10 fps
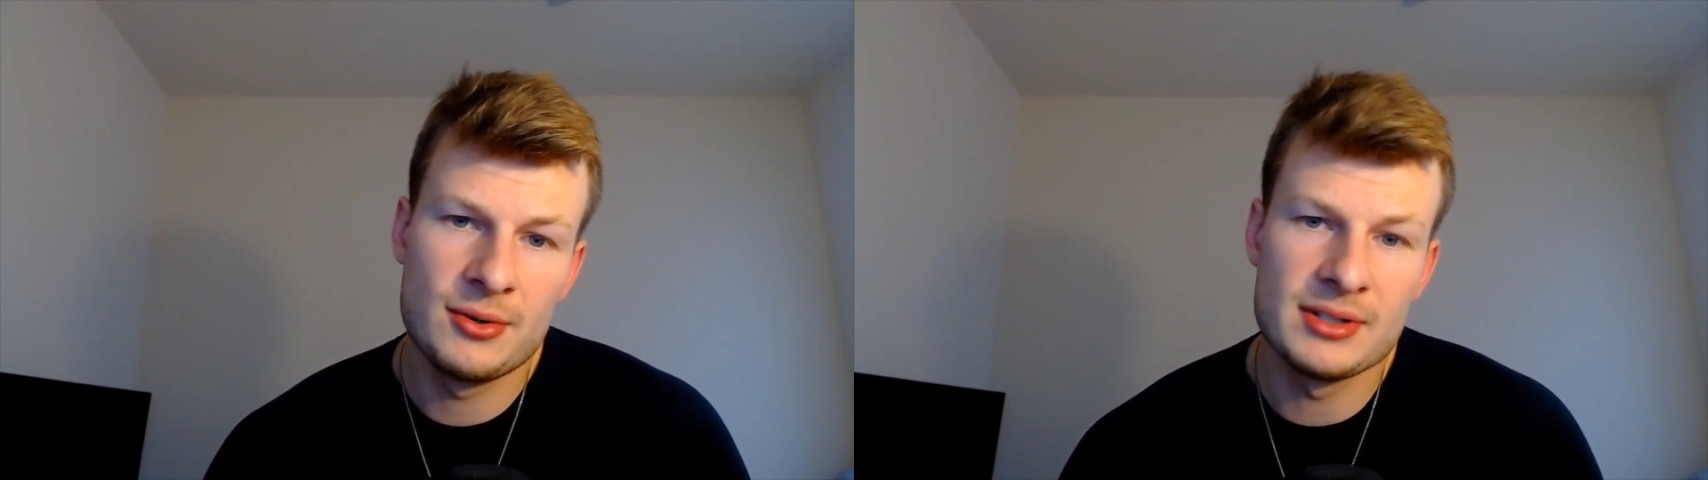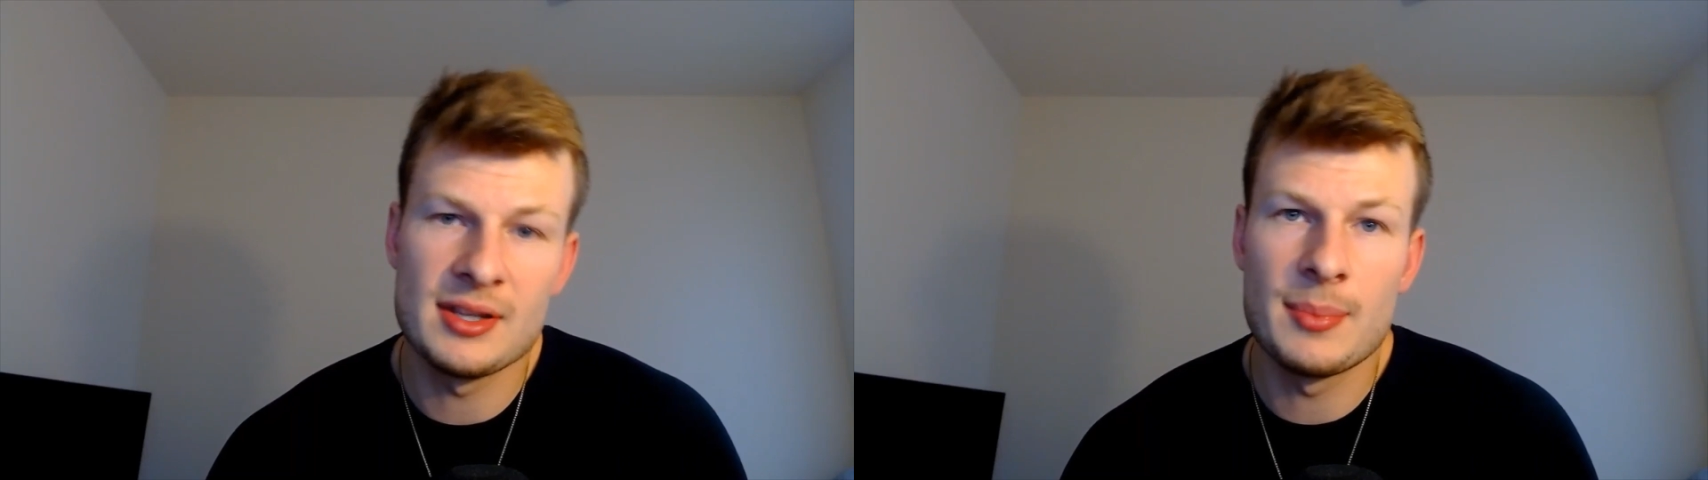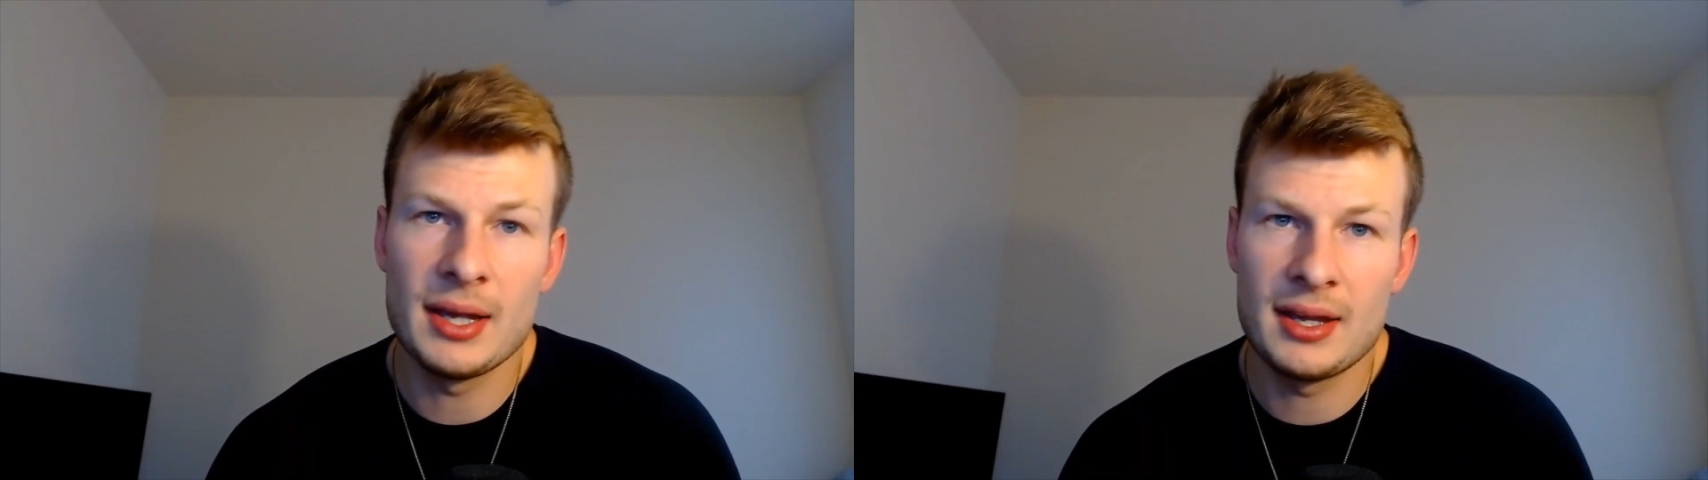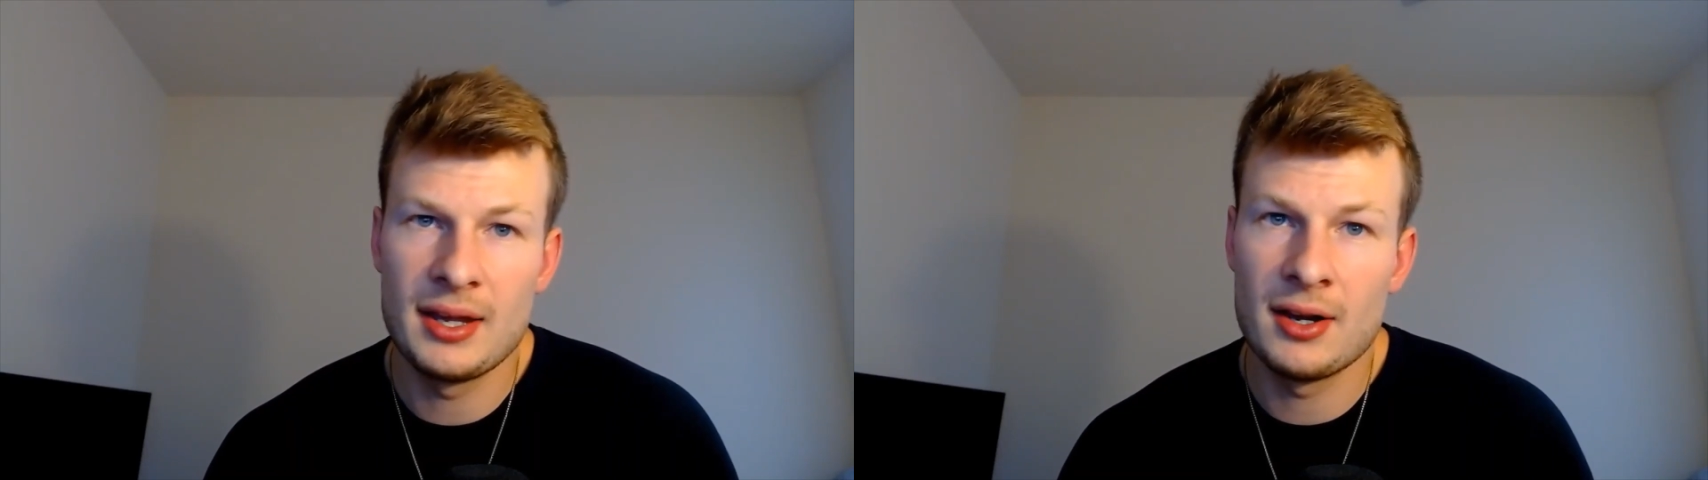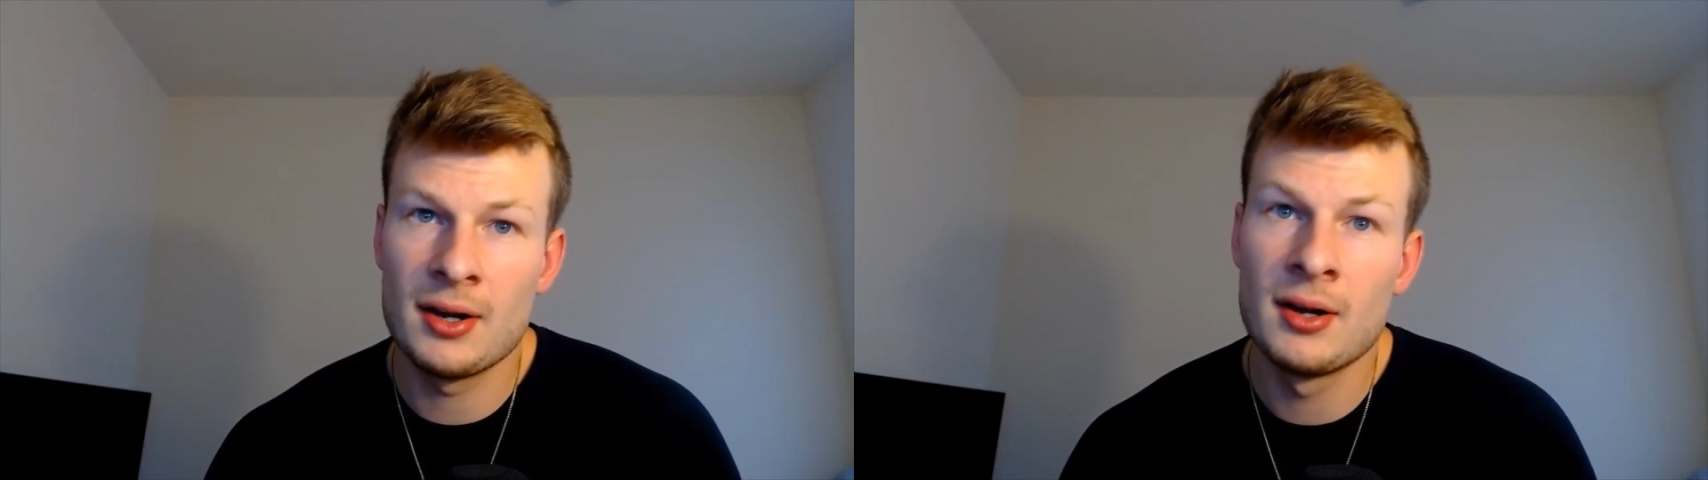is the pick
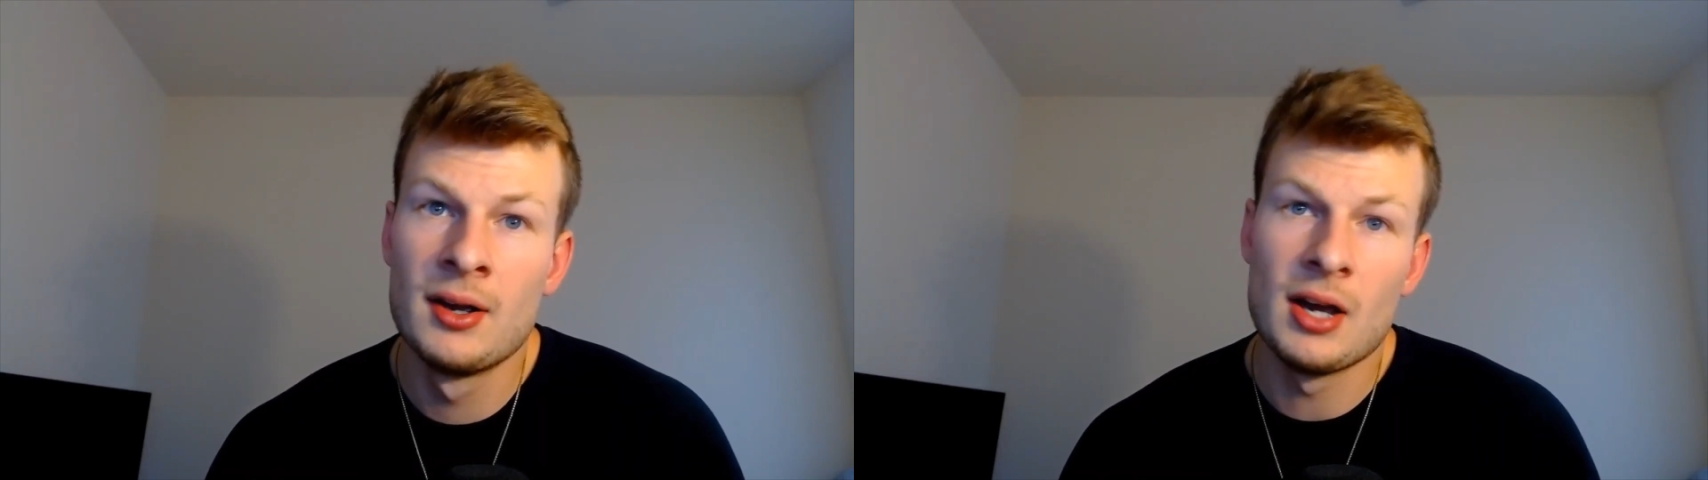here.